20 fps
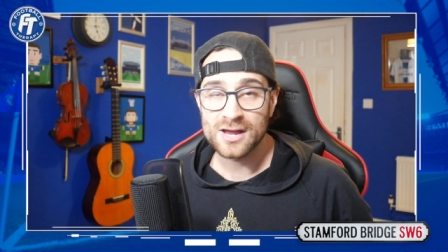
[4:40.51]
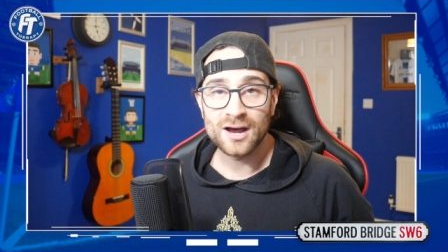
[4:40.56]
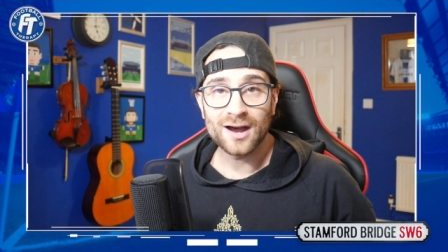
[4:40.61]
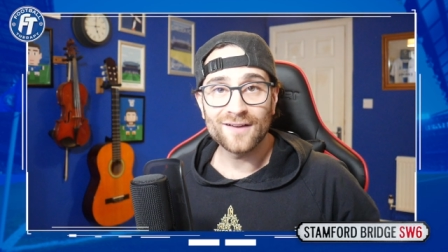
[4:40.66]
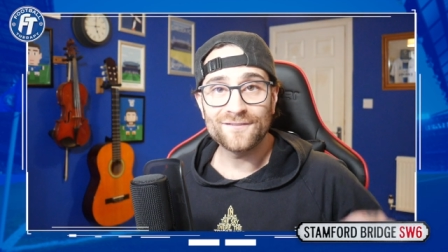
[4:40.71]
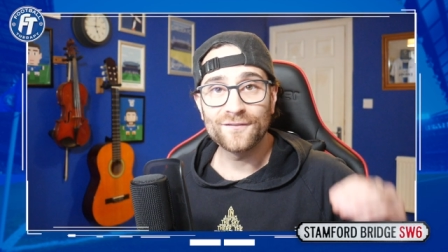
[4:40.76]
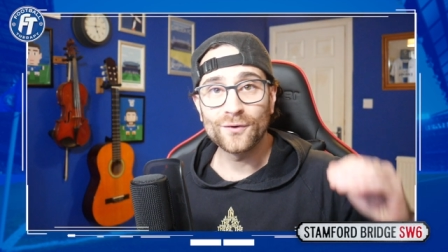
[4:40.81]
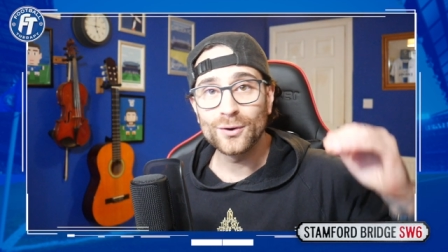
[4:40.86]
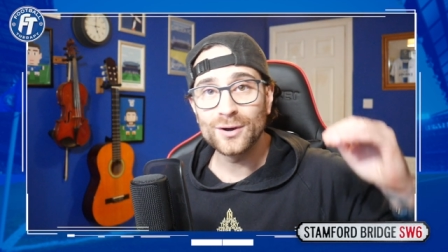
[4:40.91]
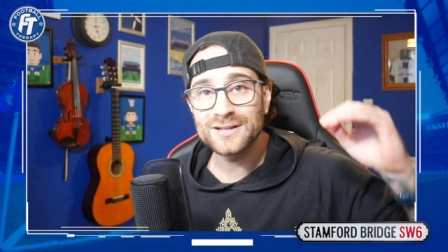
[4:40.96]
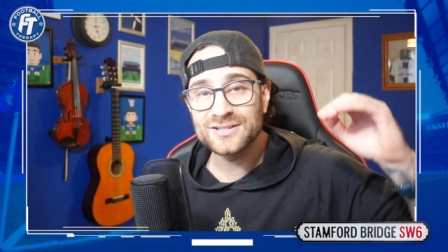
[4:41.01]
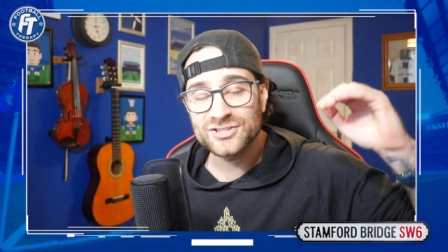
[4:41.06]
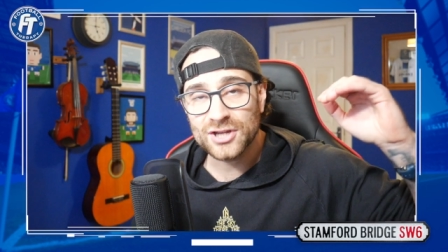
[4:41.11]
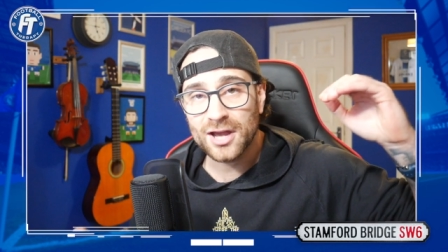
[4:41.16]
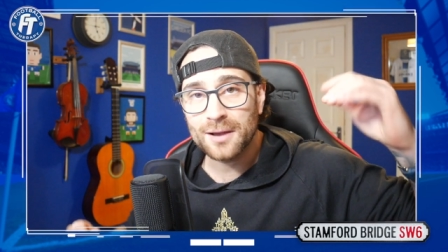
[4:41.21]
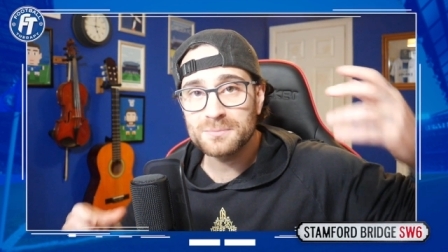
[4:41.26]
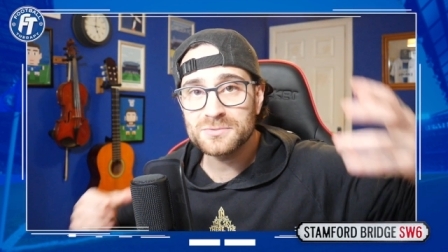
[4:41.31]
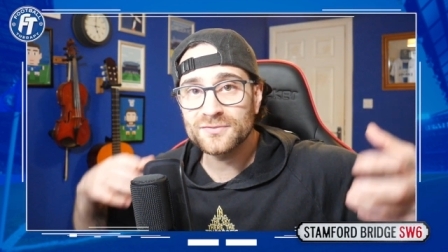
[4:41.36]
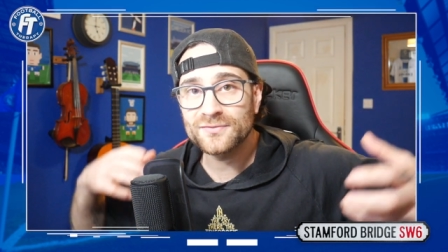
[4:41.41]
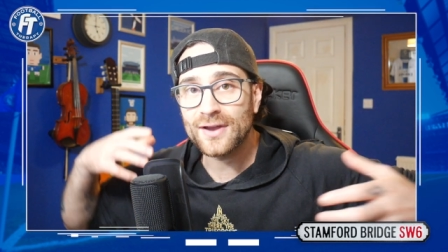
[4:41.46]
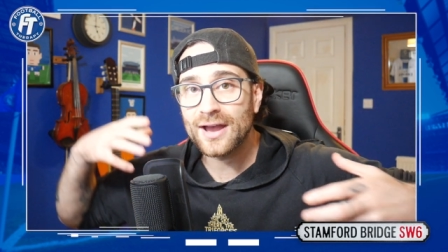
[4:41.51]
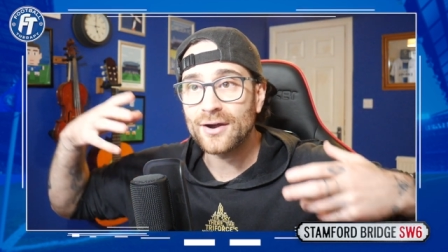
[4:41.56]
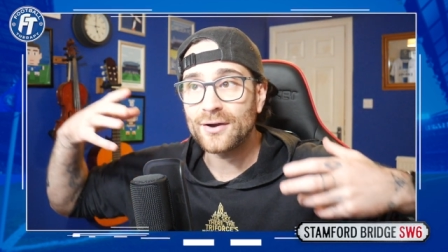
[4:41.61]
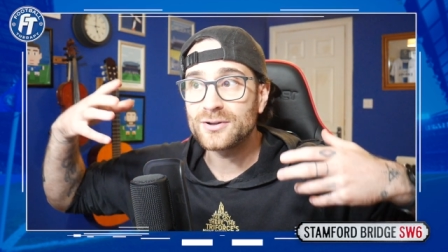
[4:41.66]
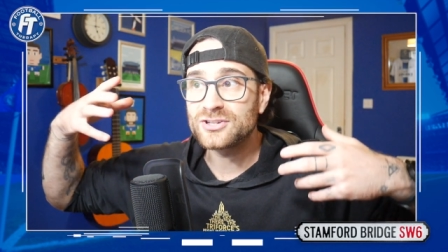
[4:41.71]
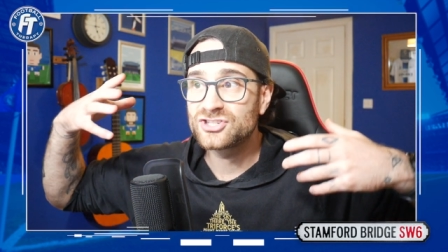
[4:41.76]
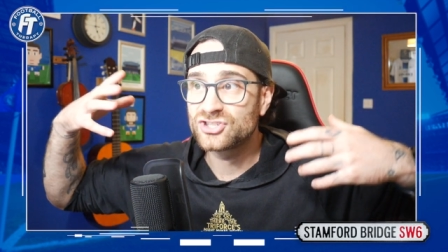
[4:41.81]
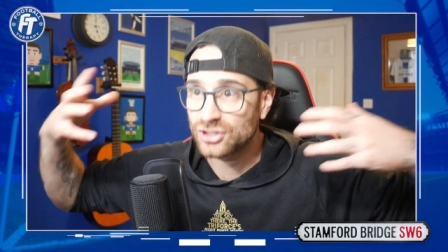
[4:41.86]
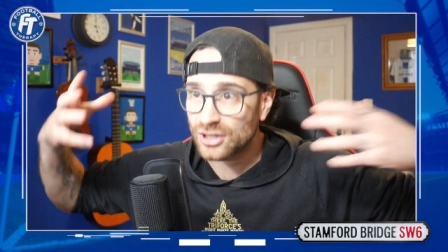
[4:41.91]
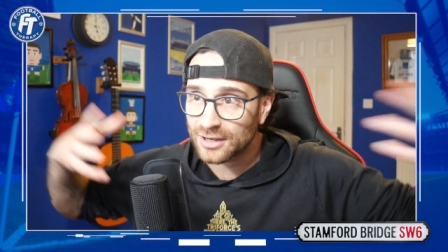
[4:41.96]
I thought in terms of our
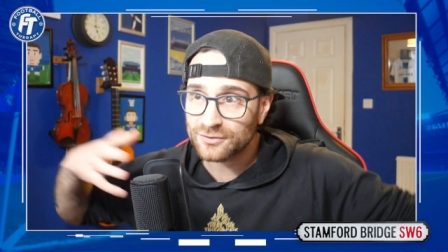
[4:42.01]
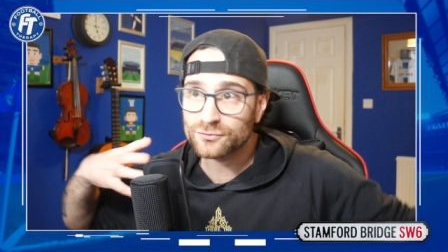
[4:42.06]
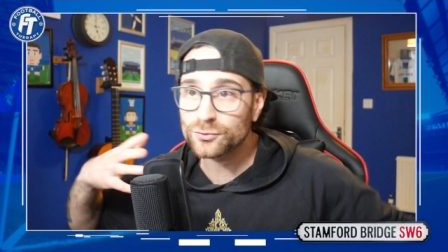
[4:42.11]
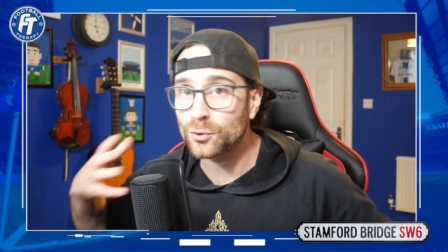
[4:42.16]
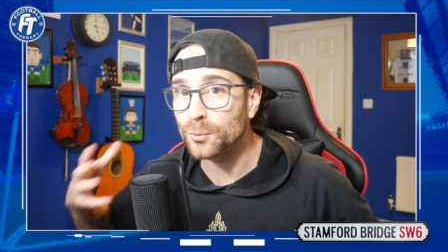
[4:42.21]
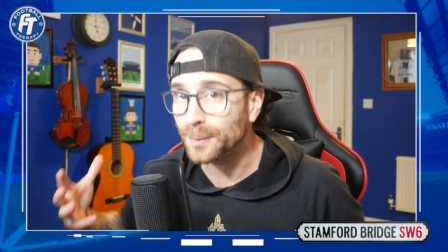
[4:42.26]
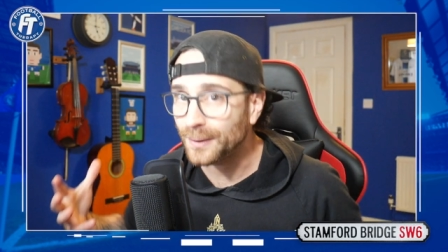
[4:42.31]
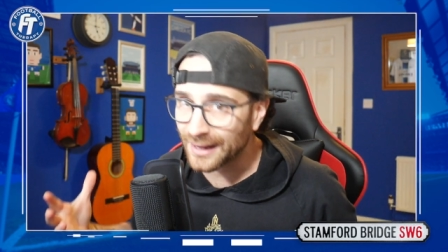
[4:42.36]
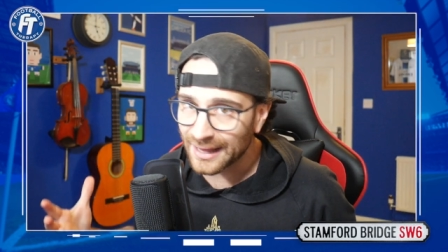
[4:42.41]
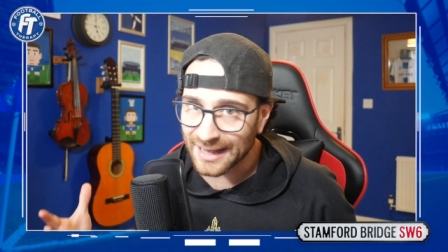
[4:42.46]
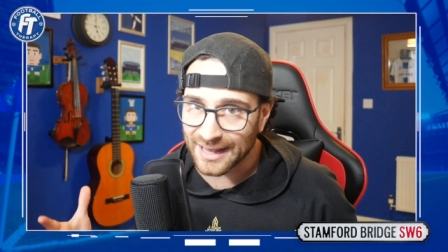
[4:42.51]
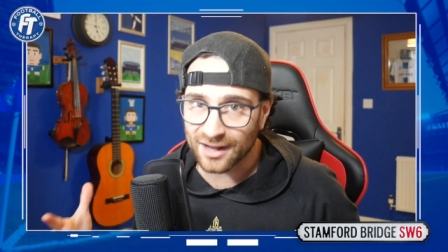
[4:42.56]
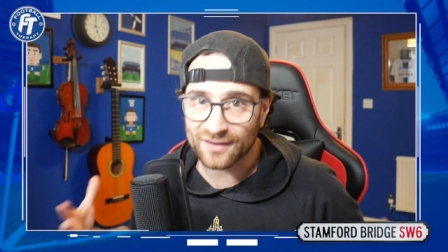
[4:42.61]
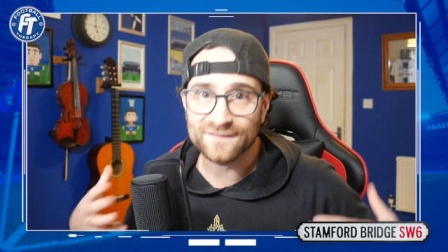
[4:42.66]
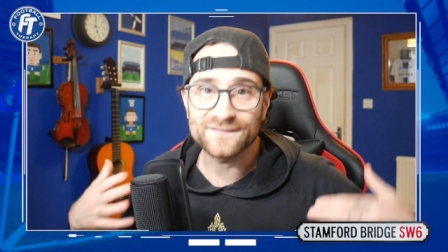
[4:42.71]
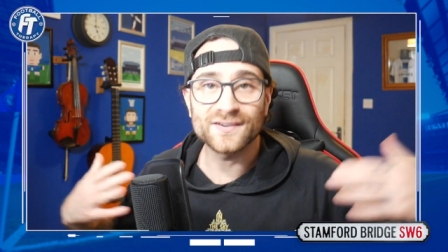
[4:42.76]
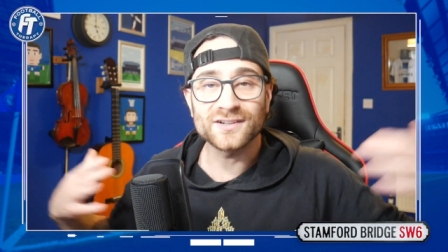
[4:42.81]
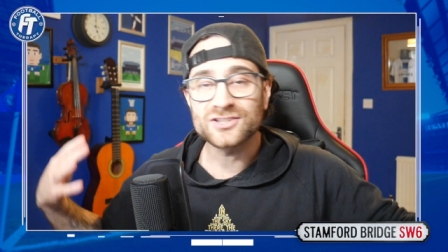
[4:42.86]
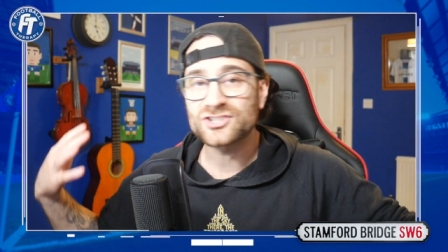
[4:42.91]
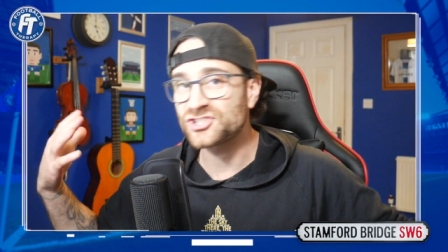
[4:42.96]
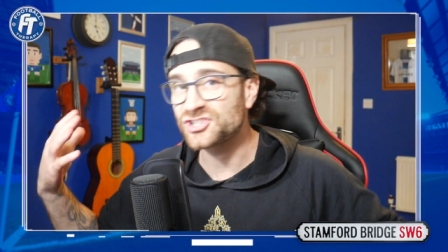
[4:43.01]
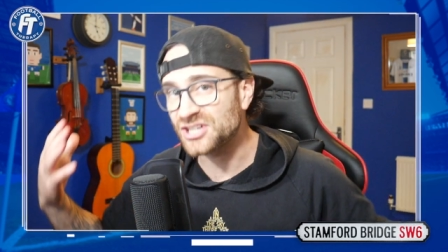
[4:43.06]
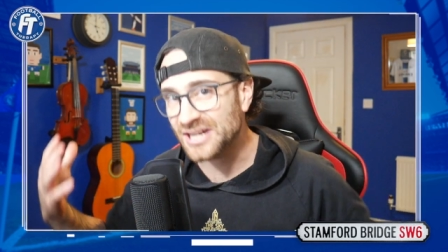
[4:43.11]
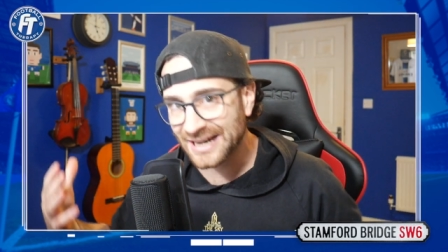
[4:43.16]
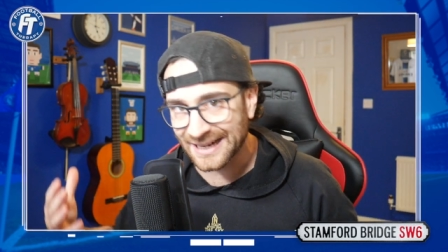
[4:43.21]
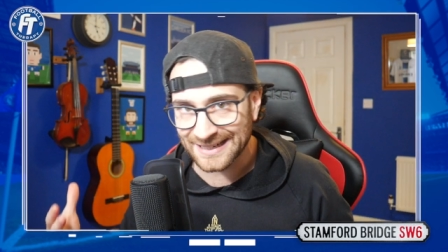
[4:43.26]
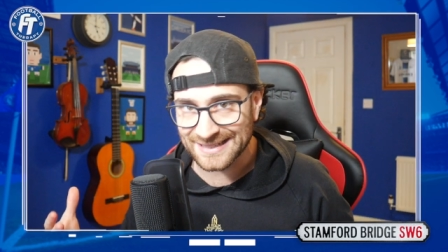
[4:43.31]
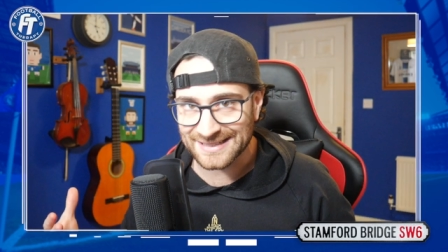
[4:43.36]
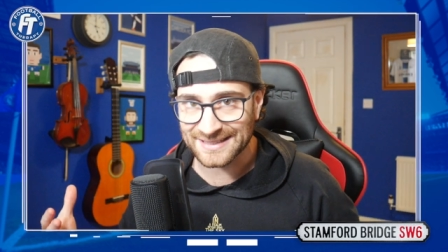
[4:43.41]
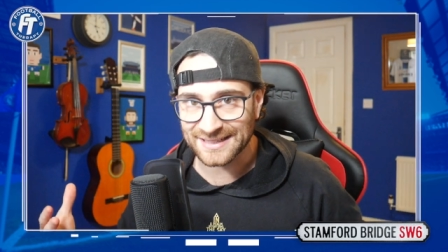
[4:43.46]
general play, our
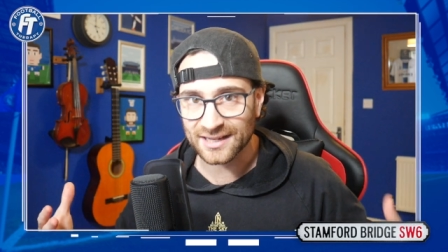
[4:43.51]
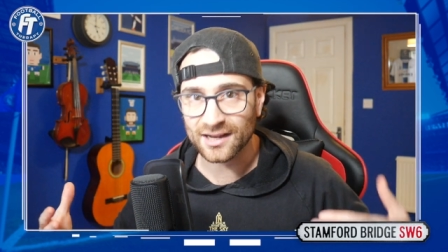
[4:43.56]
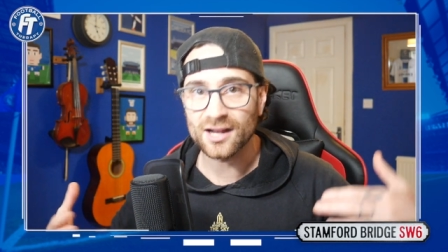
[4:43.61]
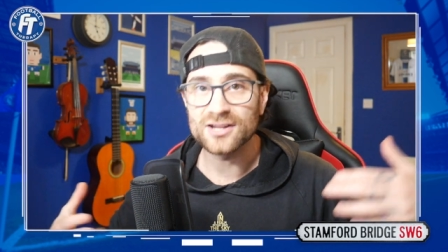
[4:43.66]
functionality,